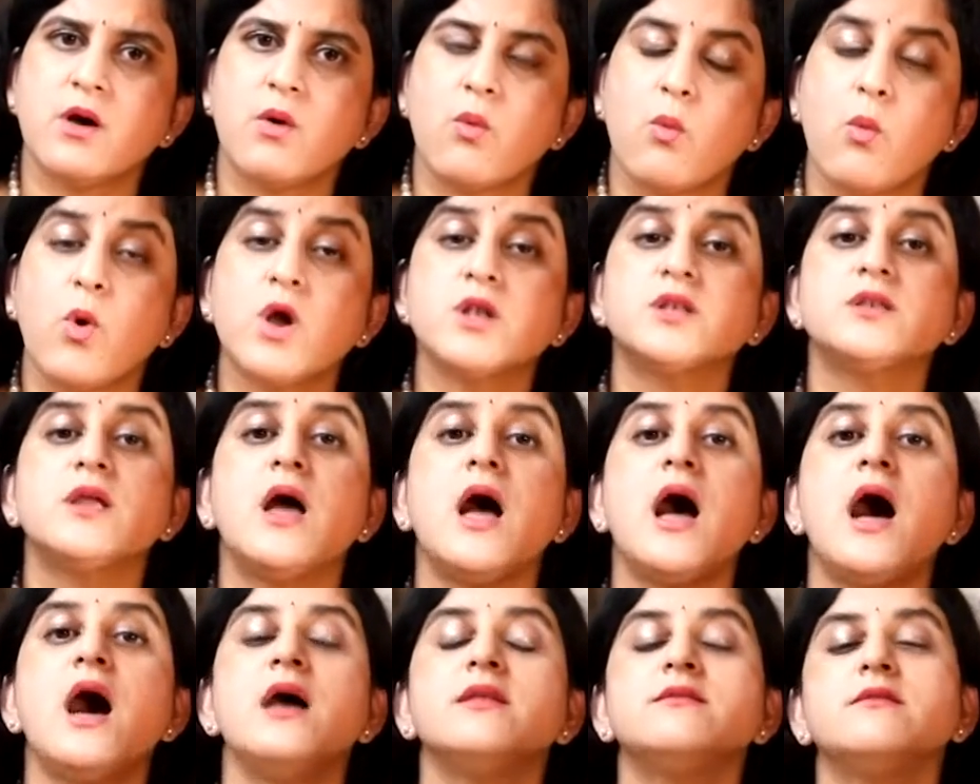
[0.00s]
What
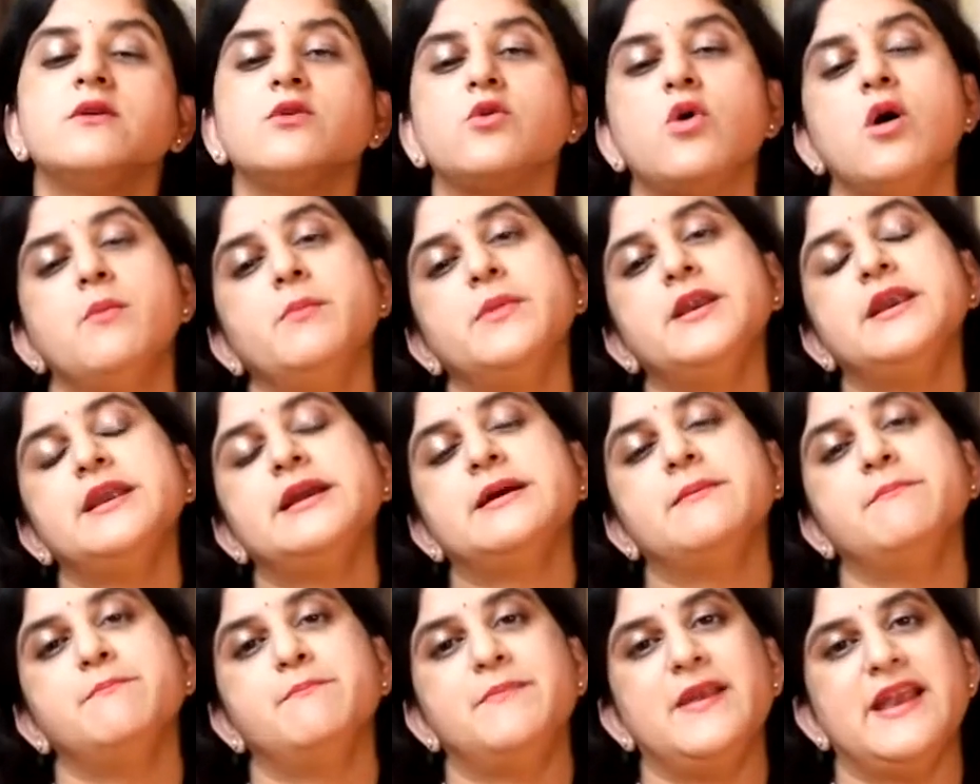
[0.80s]
are the common
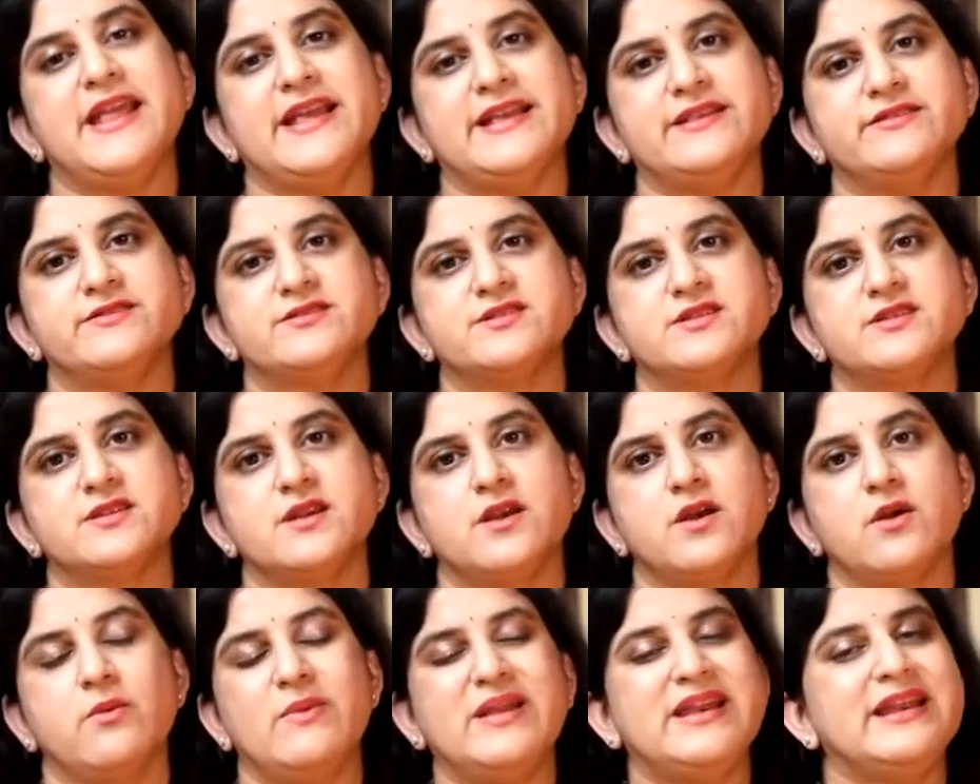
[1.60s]
complaints
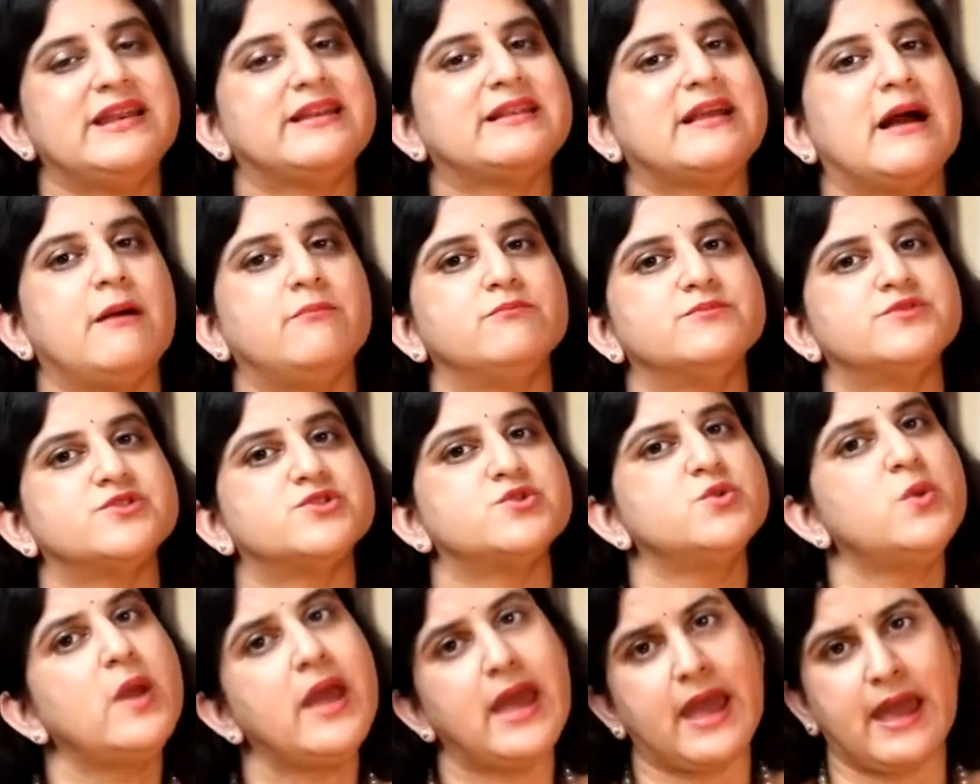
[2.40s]
when it comes
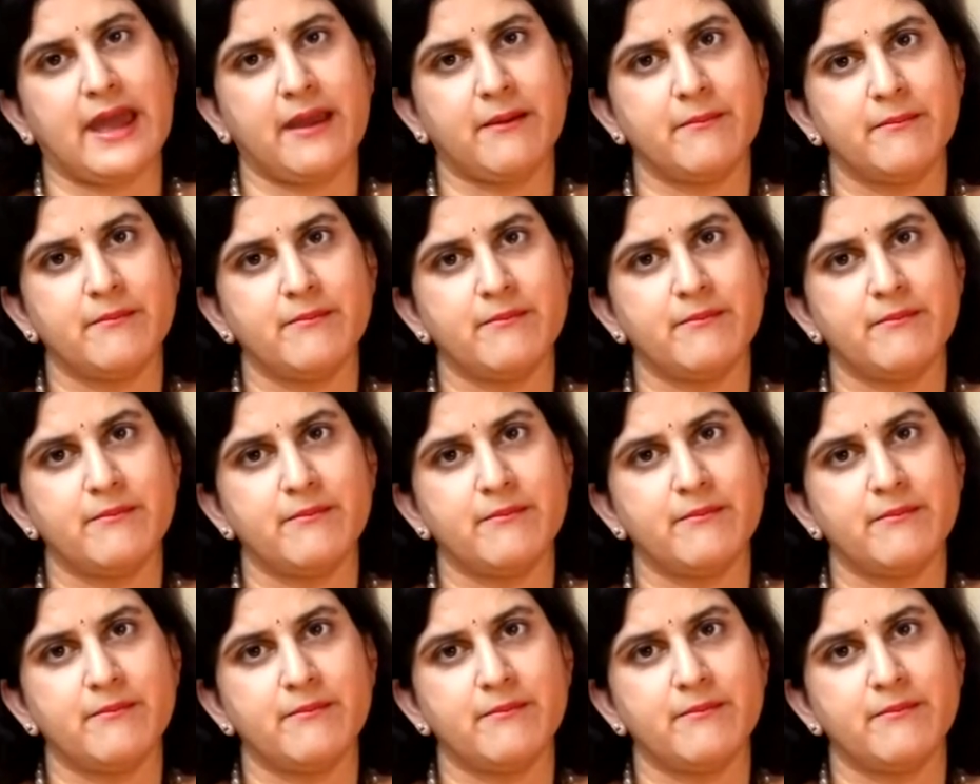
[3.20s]
to hair?